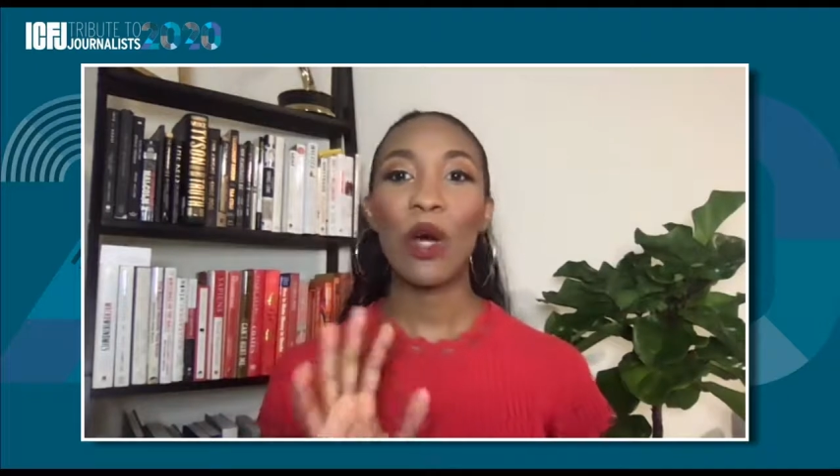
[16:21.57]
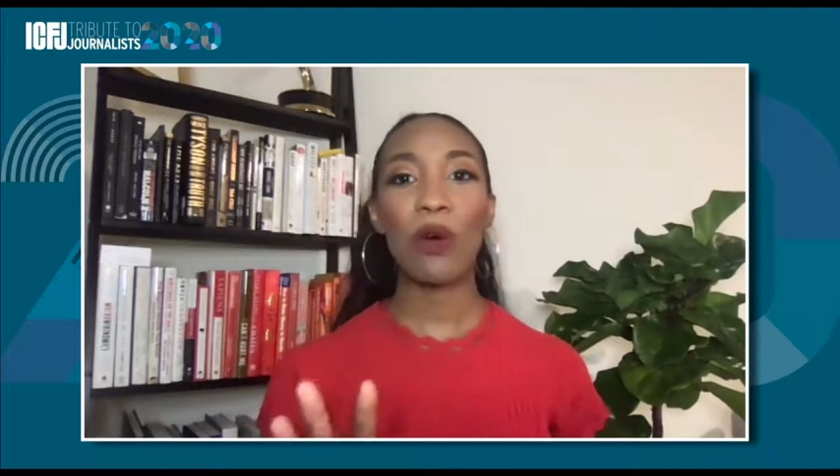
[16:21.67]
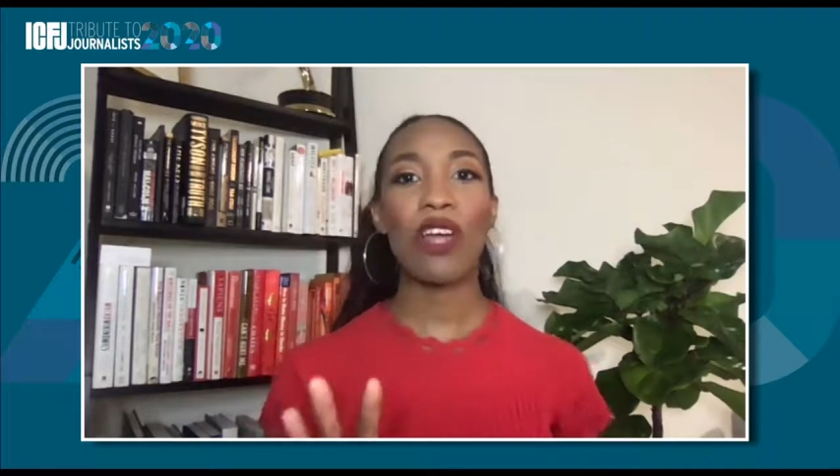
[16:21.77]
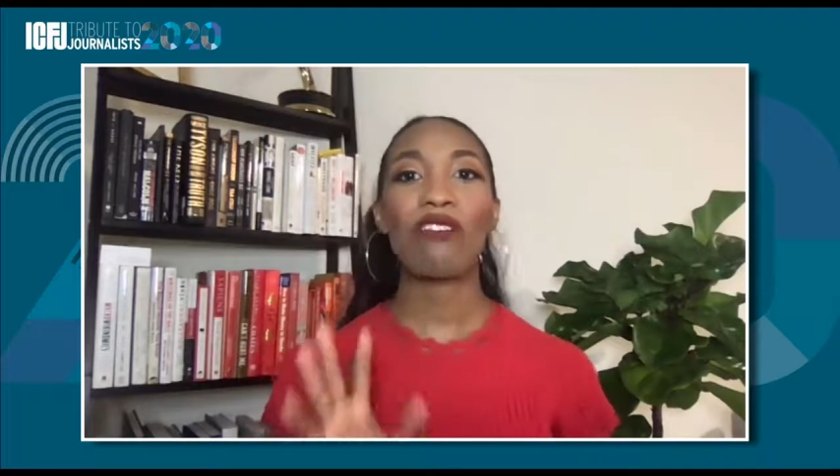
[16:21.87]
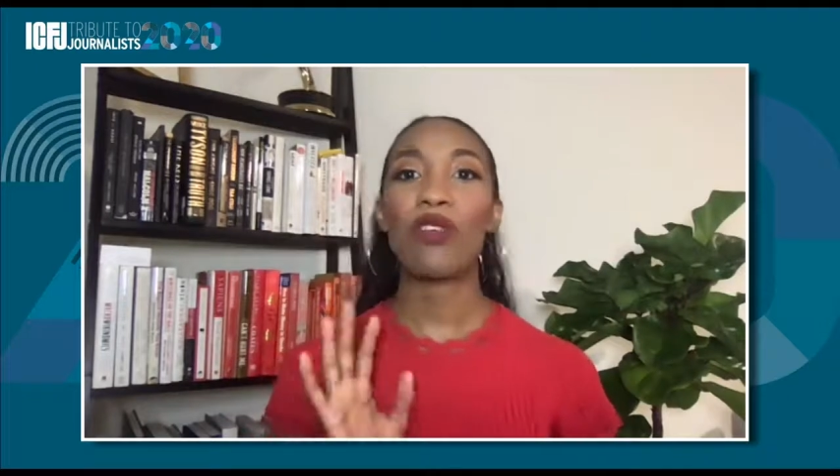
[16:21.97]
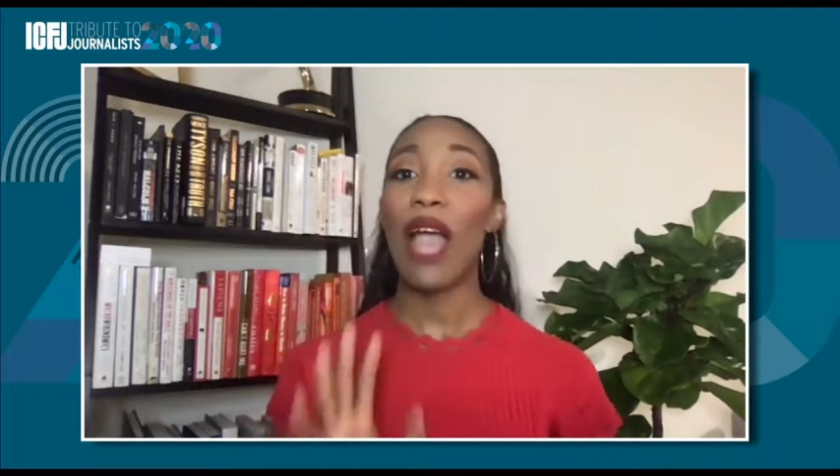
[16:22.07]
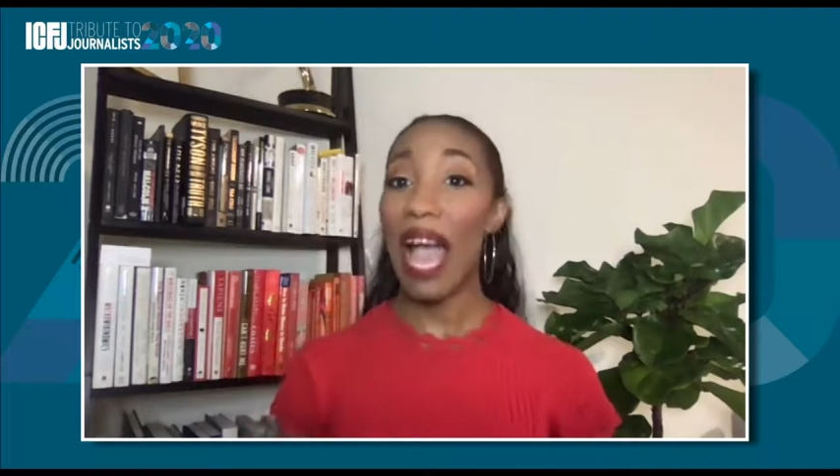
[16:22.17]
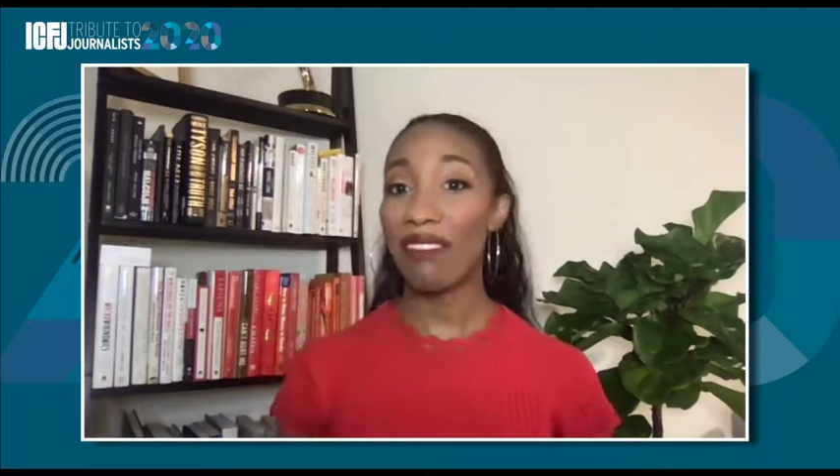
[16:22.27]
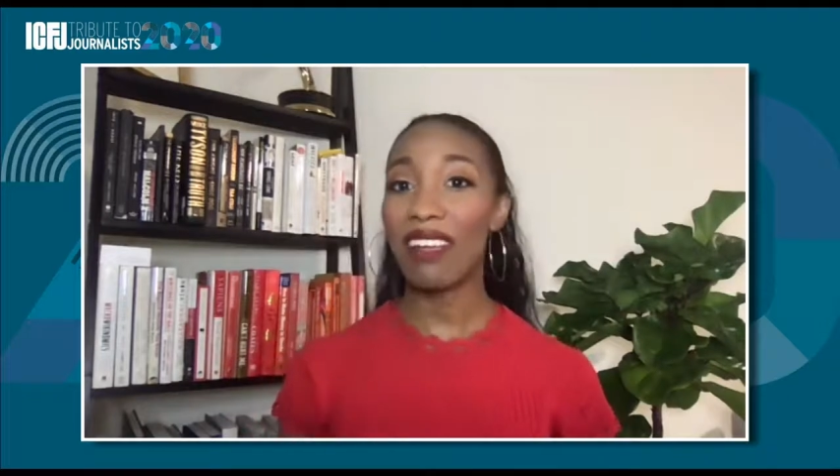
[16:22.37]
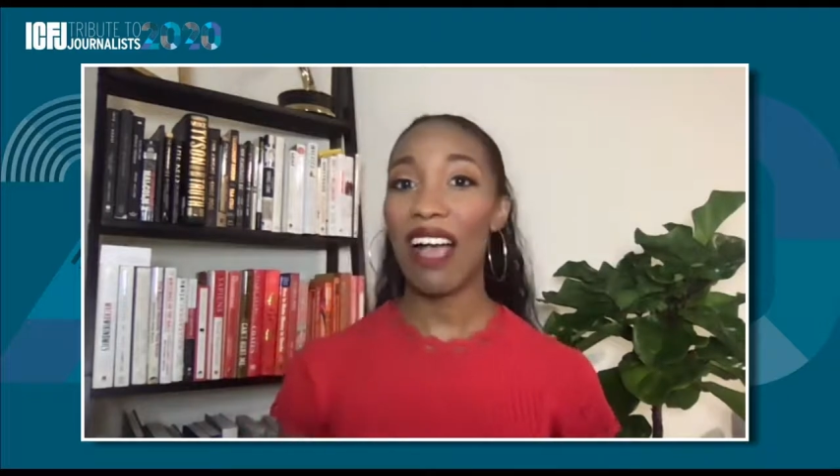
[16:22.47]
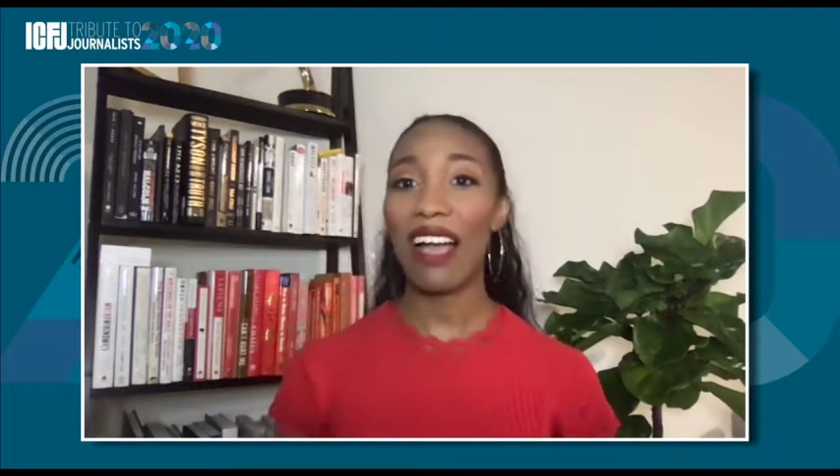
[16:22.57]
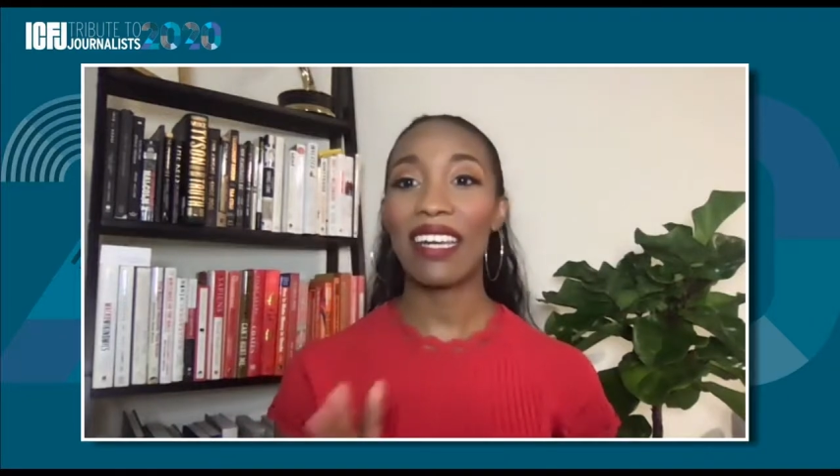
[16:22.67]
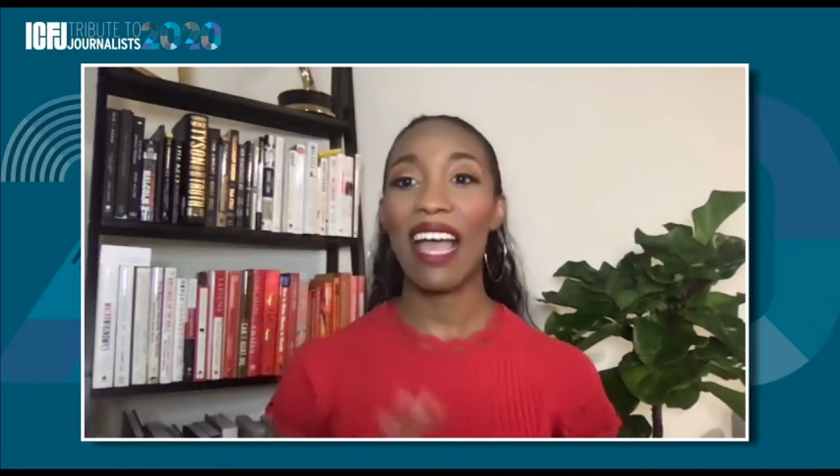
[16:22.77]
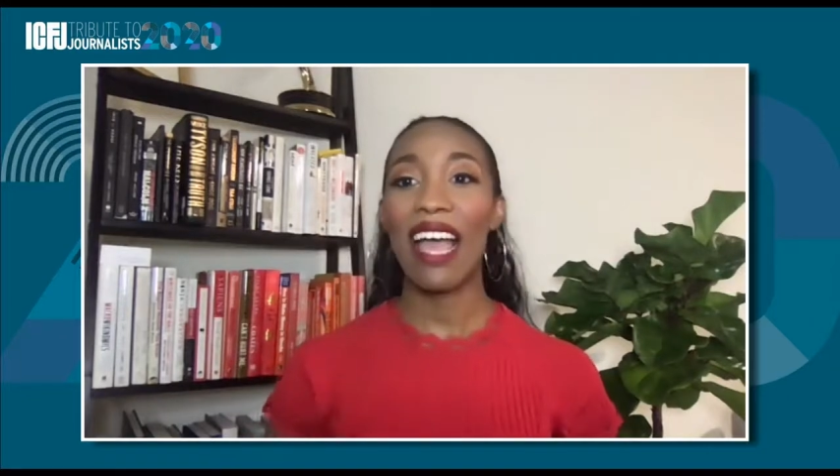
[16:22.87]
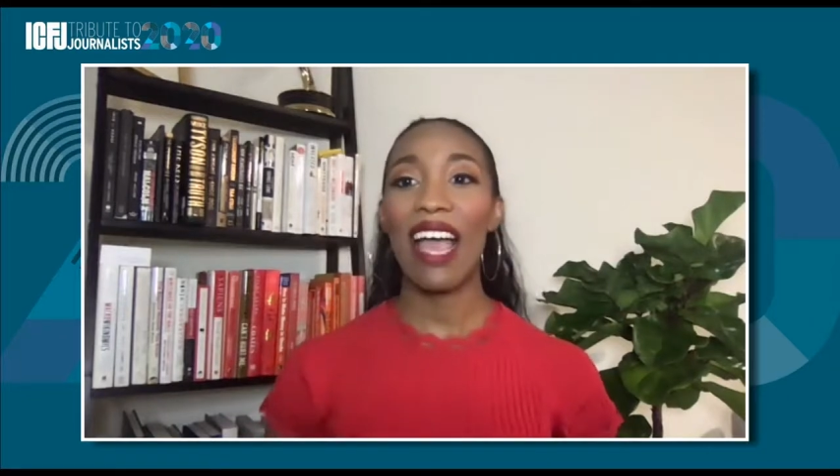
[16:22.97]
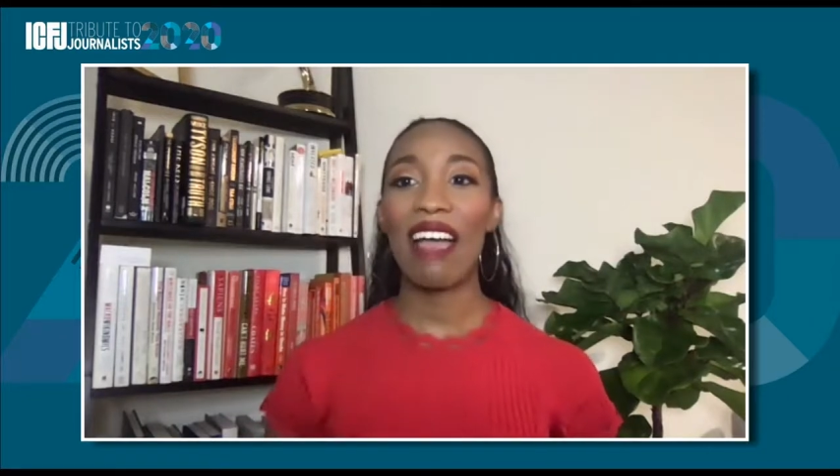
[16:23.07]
don't worry if you haven't gotten